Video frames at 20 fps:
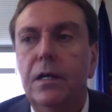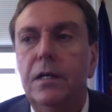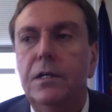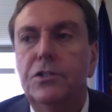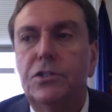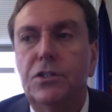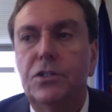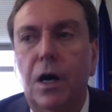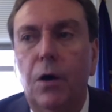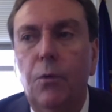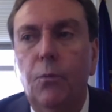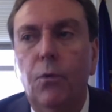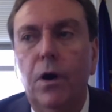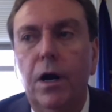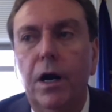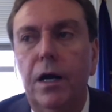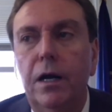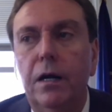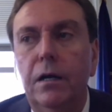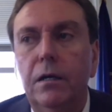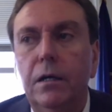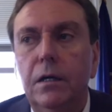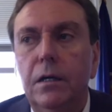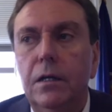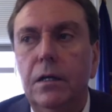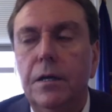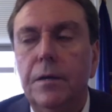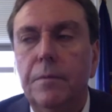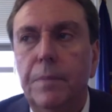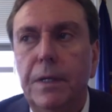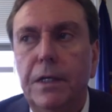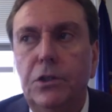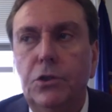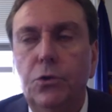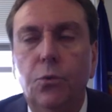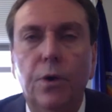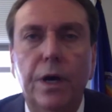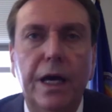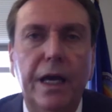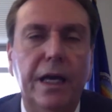somewhere
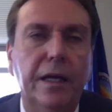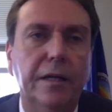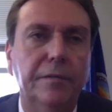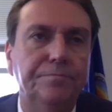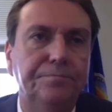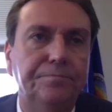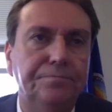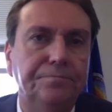between